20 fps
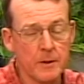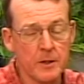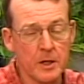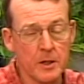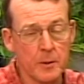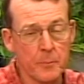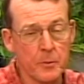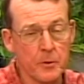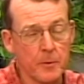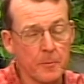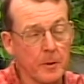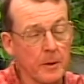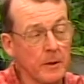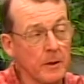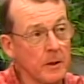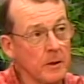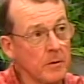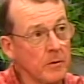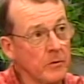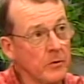Get a permit
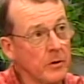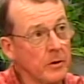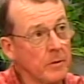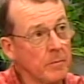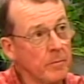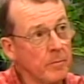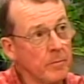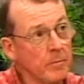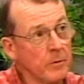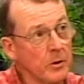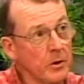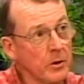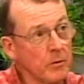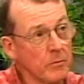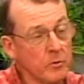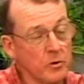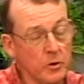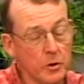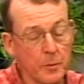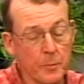and
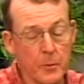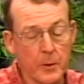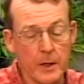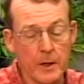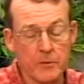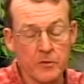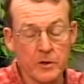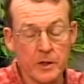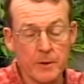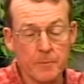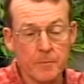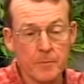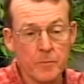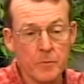do your project.